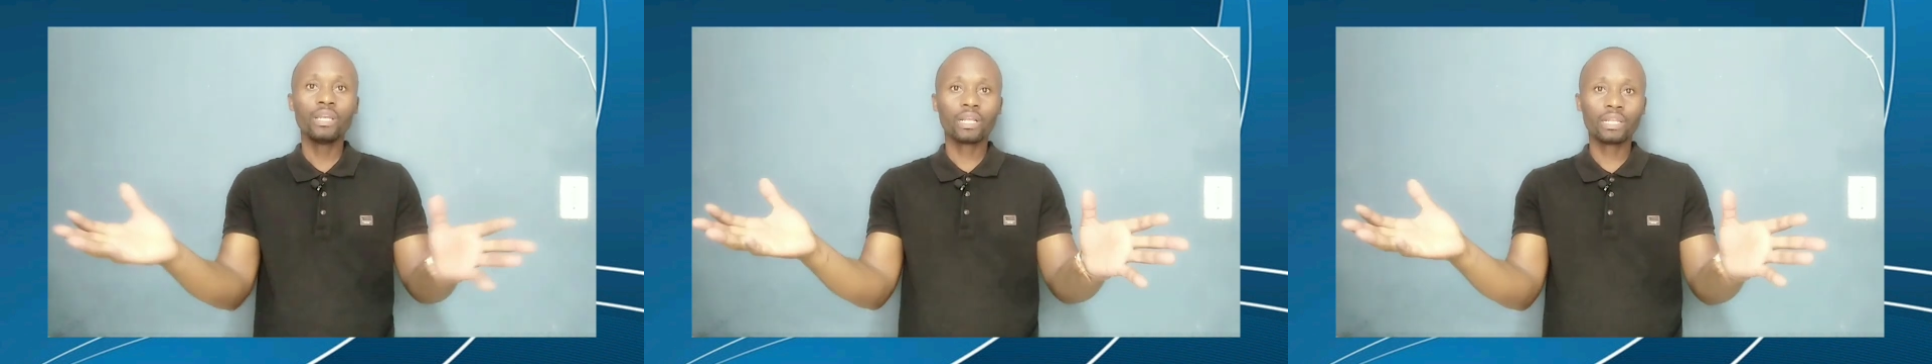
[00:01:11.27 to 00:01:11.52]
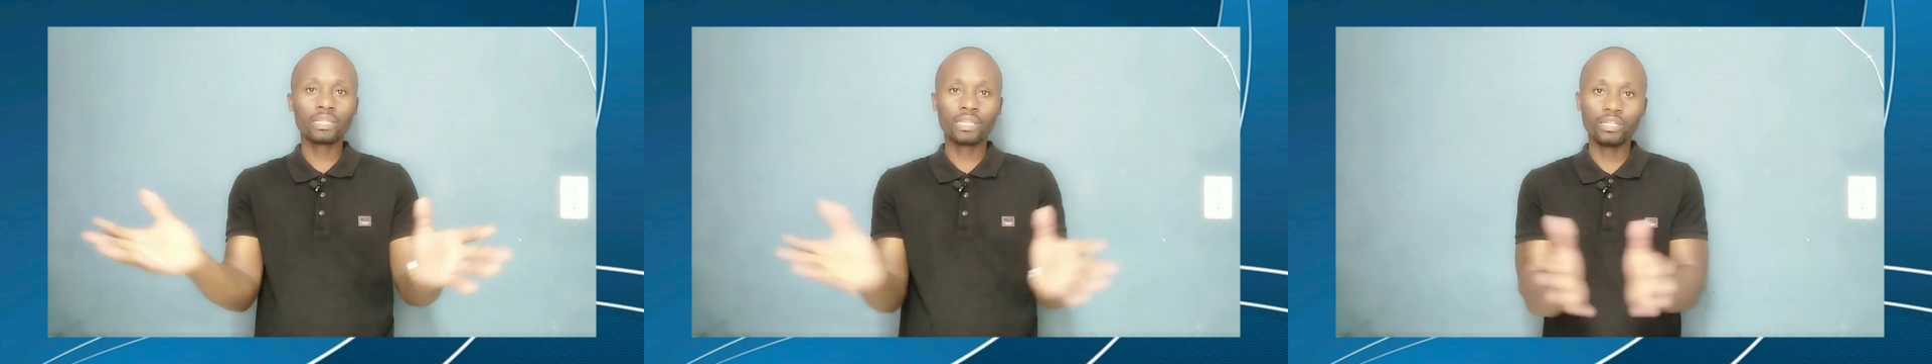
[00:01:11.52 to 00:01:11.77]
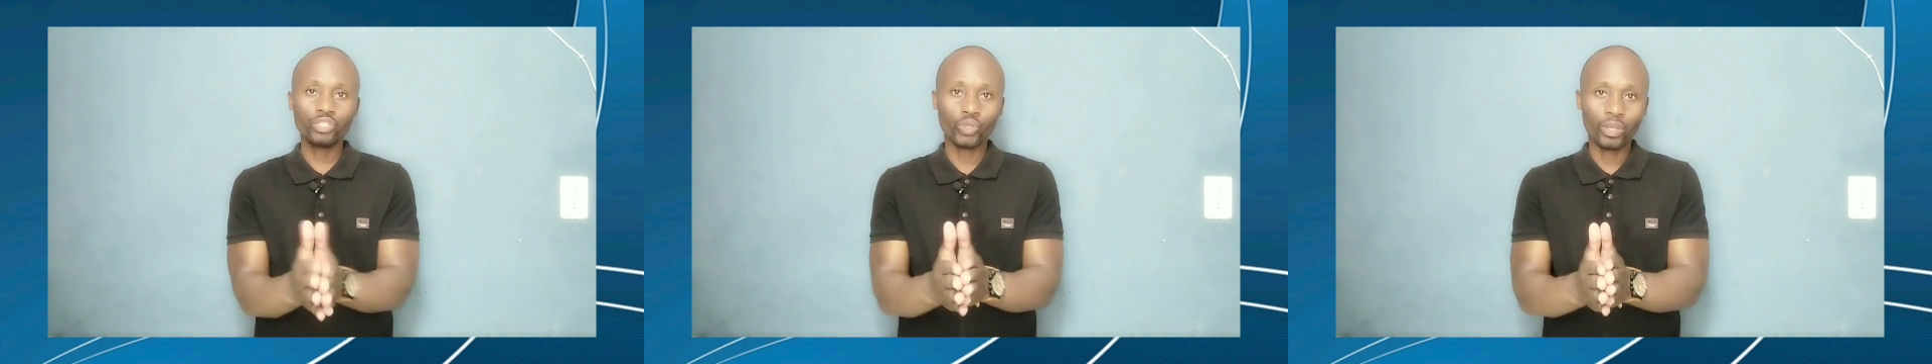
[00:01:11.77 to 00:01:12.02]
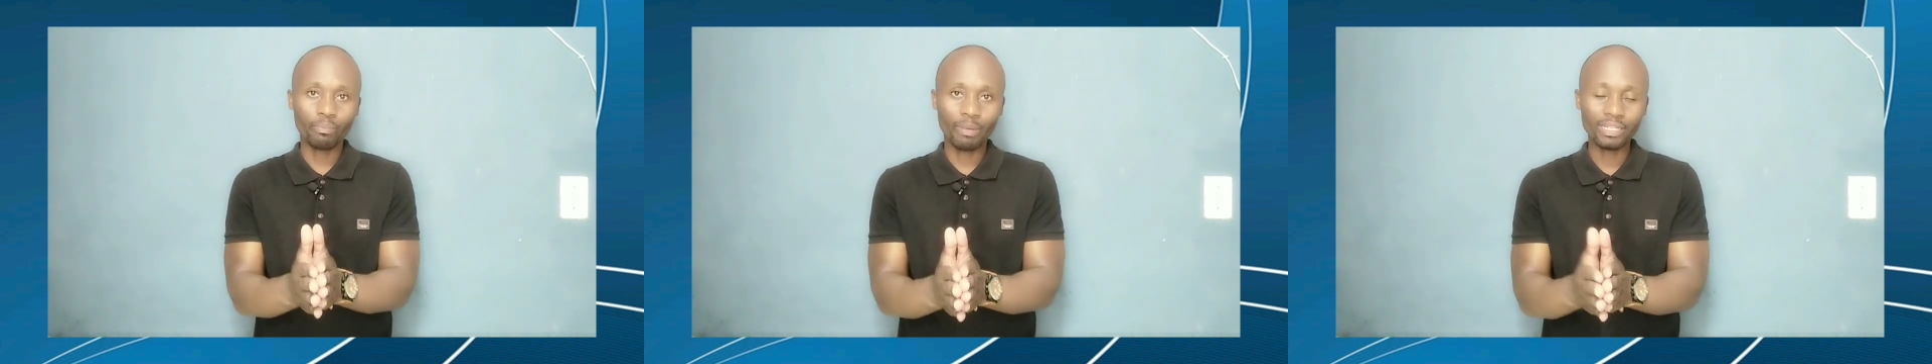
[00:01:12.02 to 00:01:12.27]
click that
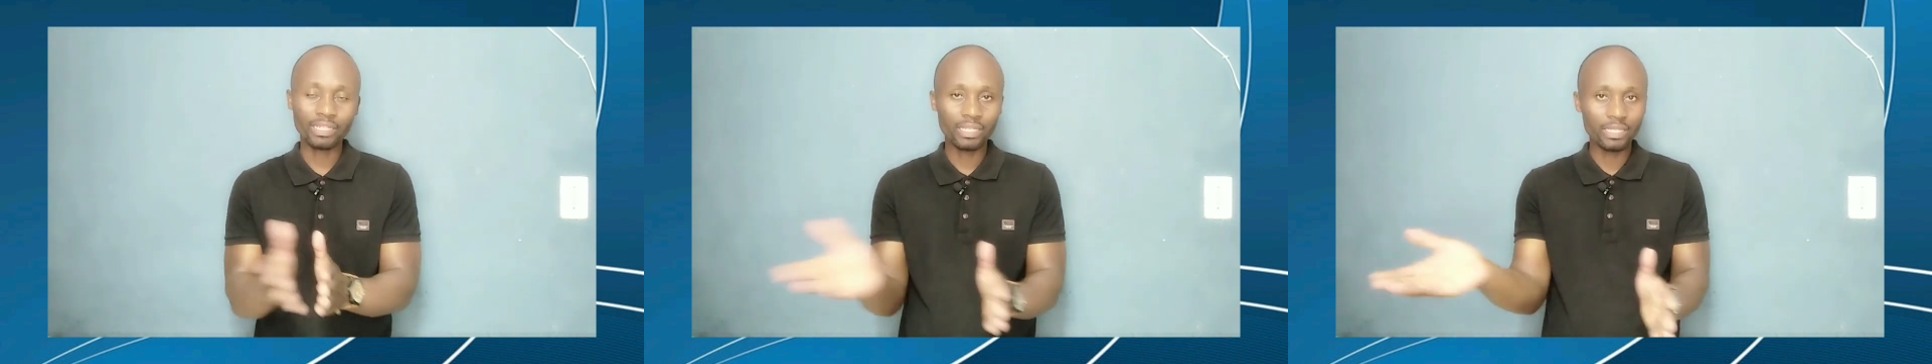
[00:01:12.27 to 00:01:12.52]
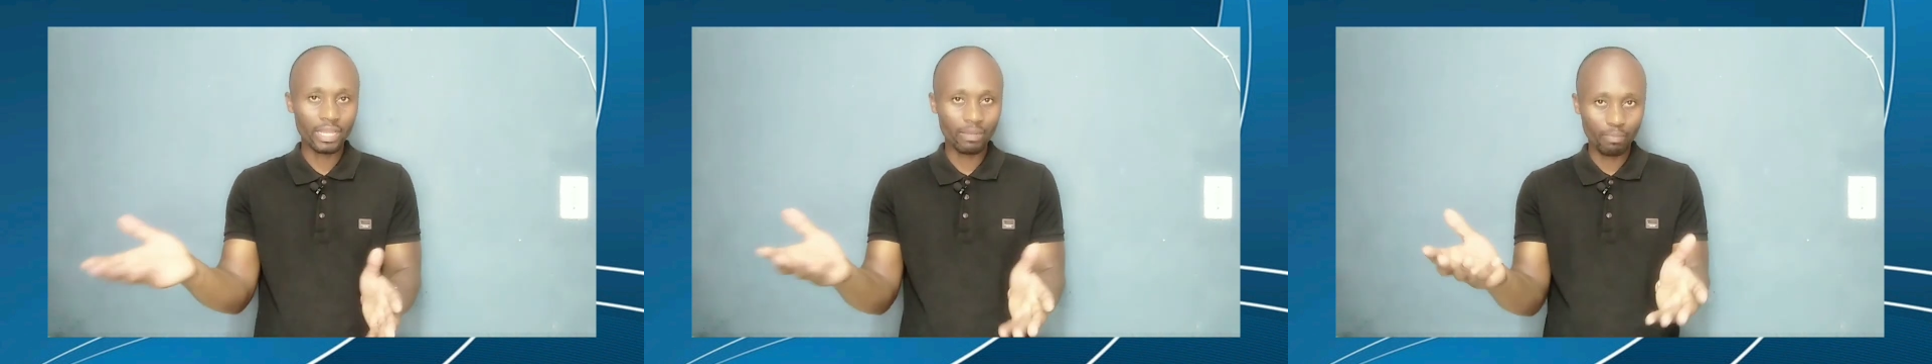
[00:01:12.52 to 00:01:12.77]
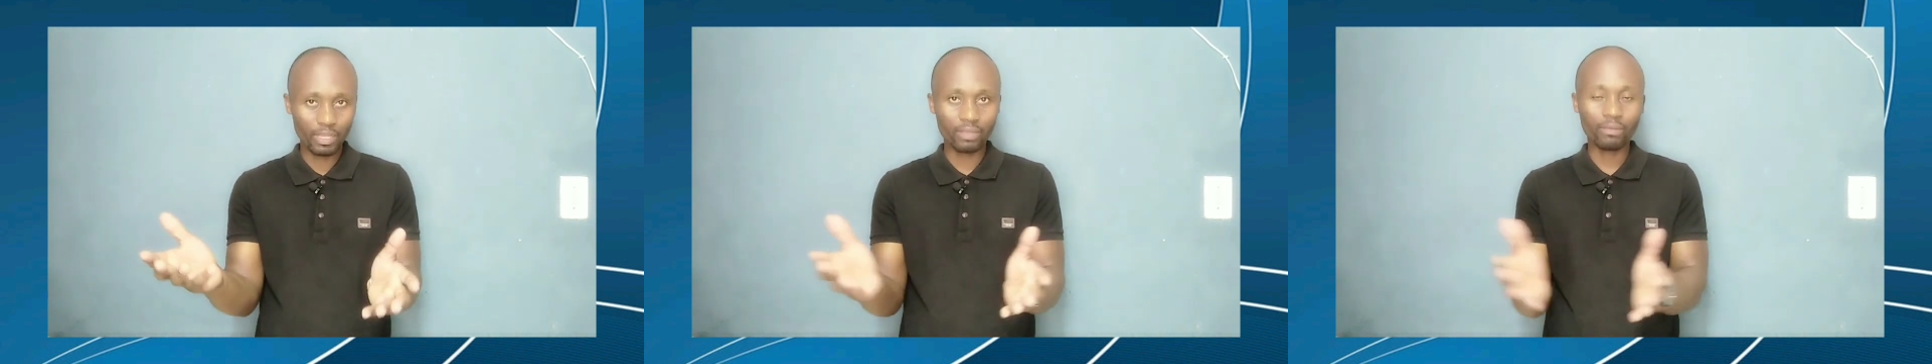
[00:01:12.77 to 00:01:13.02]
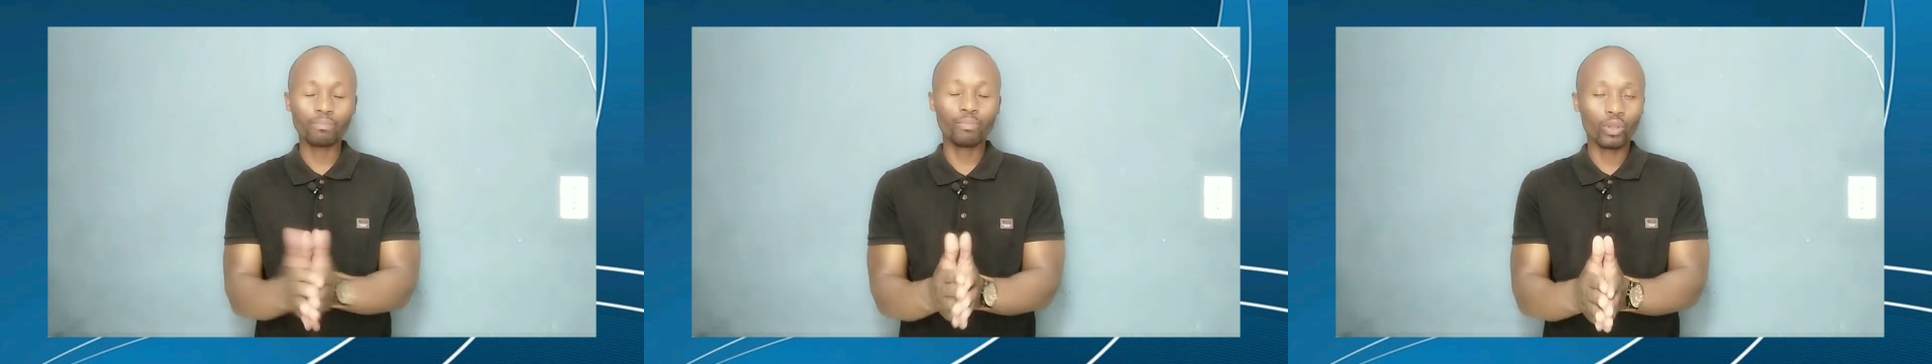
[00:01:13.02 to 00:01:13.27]
join button, and be,
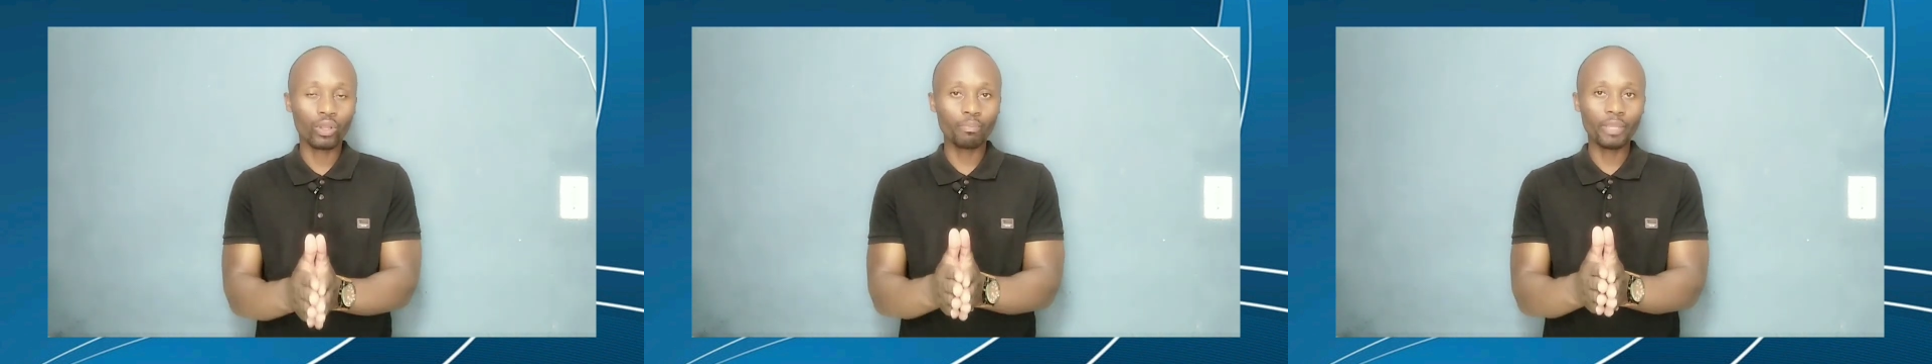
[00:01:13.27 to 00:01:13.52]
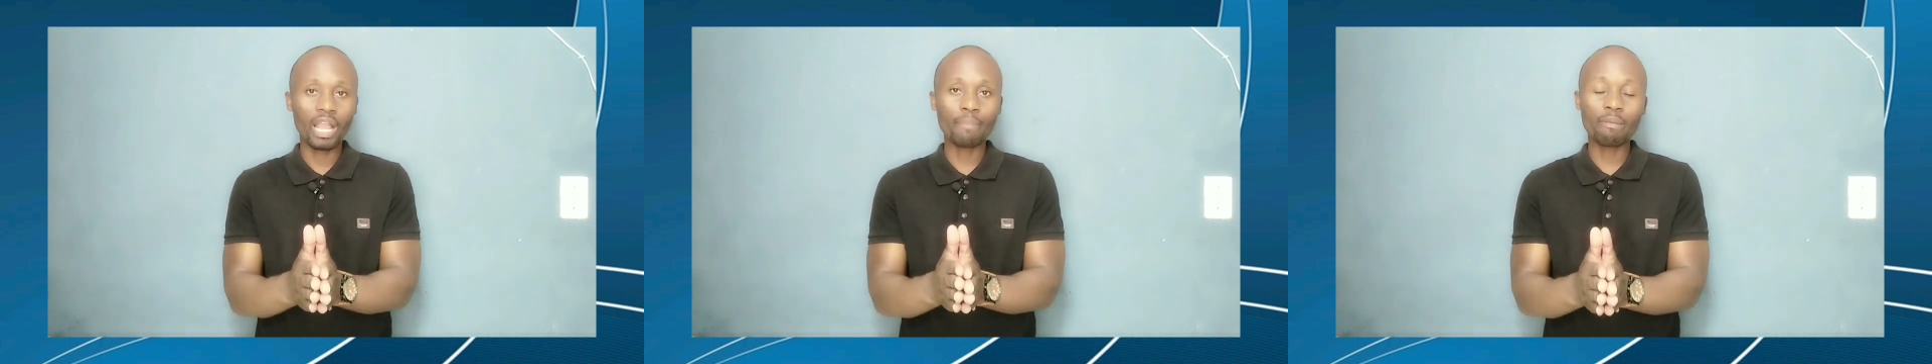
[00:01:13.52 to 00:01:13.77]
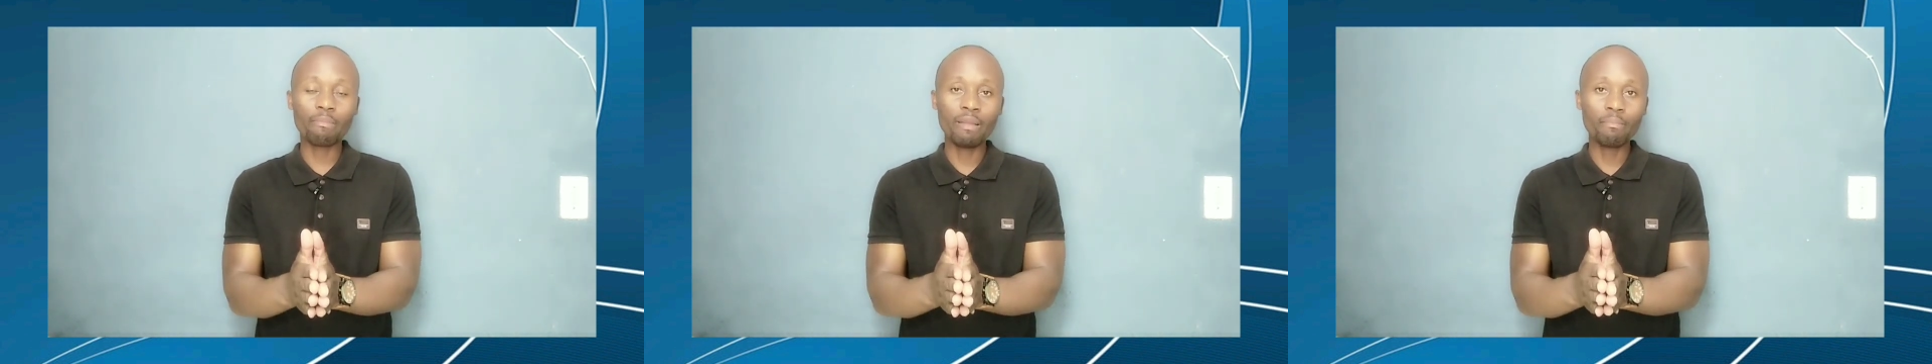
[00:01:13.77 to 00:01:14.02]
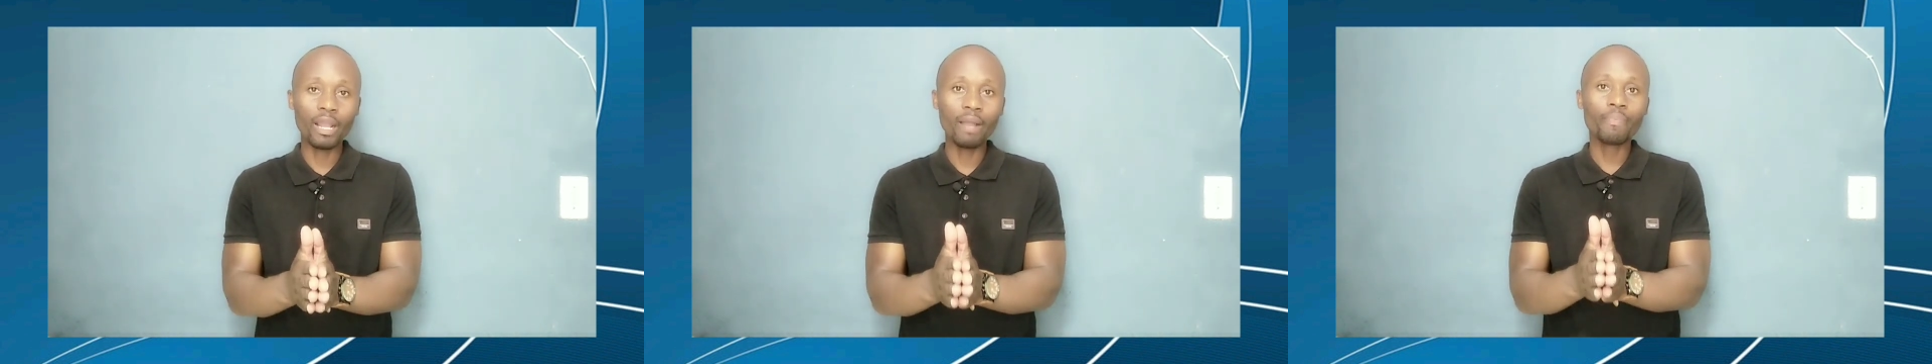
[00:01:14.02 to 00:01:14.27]
look, become a
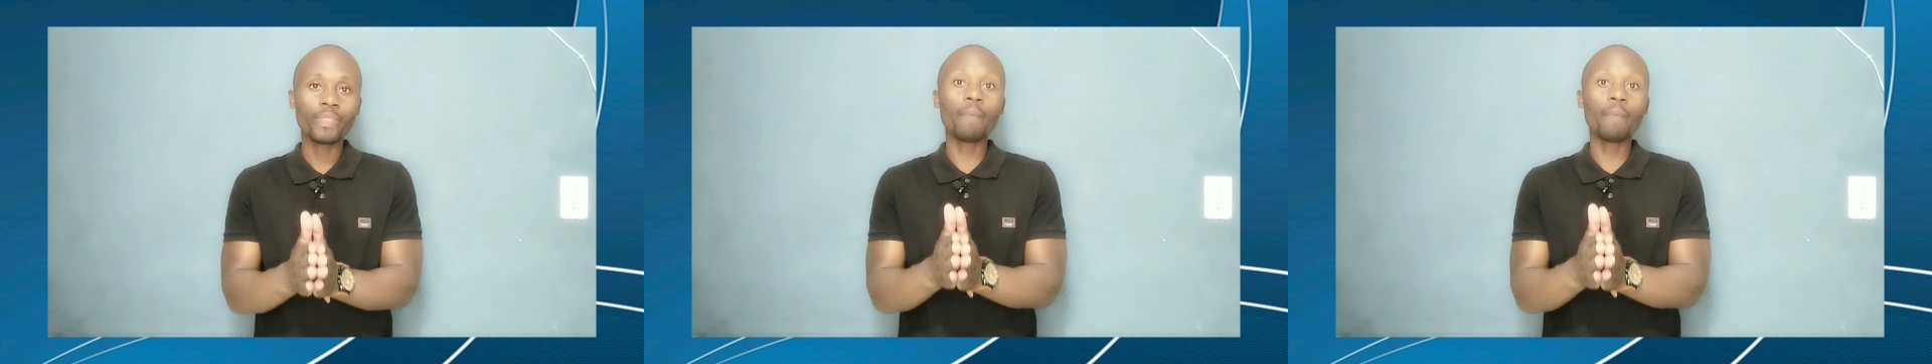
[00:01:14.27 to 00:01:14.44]
member.